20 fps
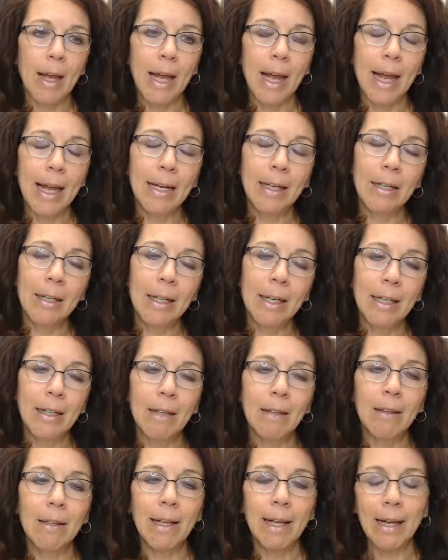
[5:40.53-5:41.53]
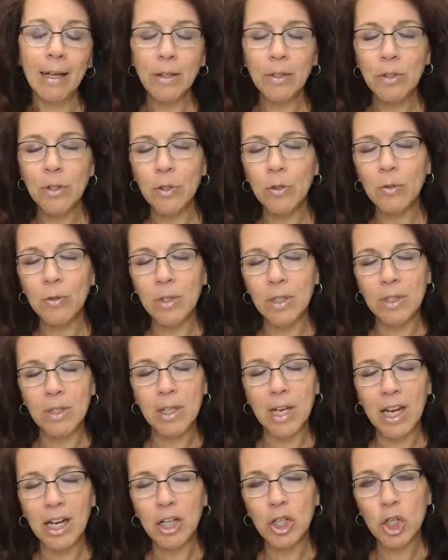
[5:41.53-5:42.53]
And it allows you to
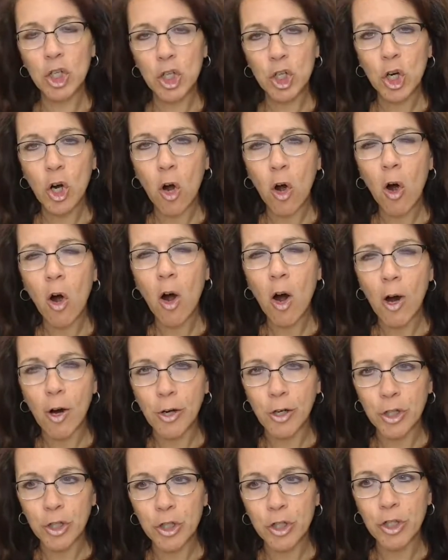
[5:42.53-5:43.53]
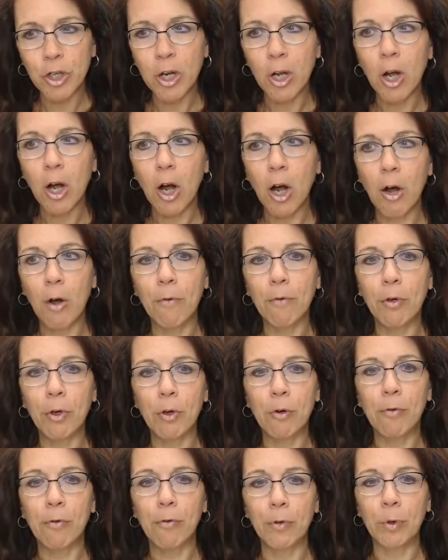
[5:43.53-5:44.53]
take charge of
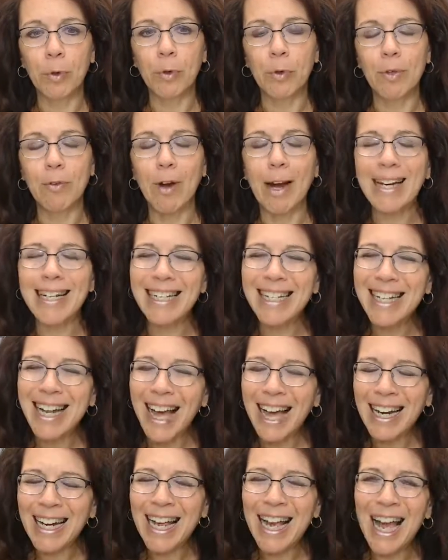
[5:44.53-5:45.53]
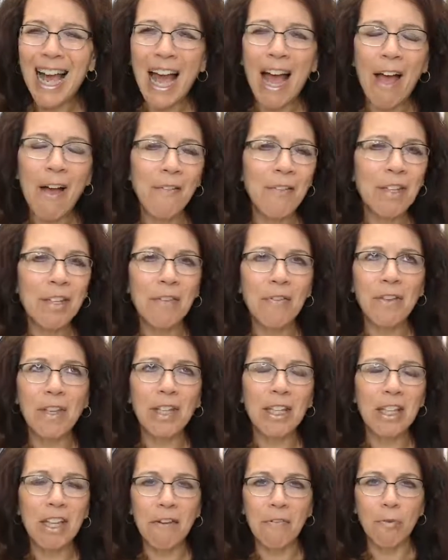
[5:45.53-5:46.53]
your food, right? Not having the
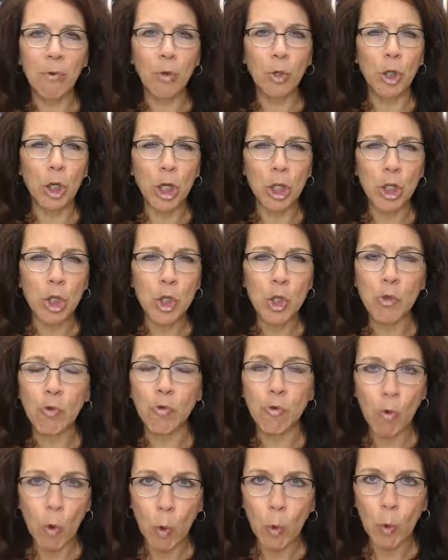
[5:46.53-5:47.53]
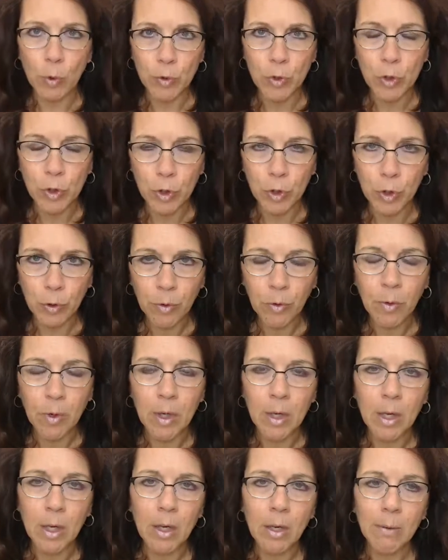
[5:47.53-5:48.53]
feeling that food controls you,
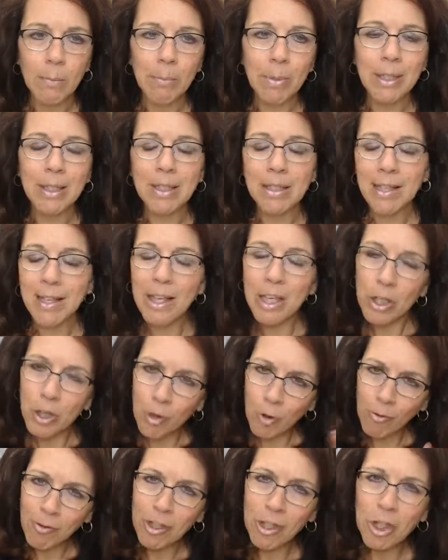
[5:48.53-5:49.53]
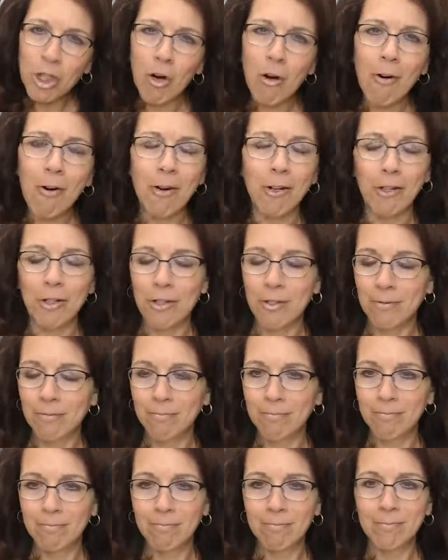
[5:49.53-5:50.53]
but instead that you're in charge,
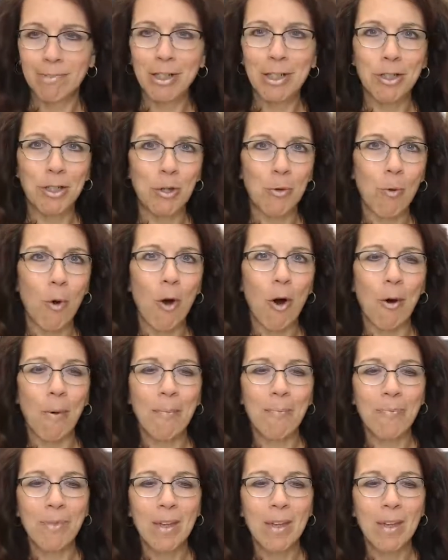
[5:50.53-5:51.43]
because you are.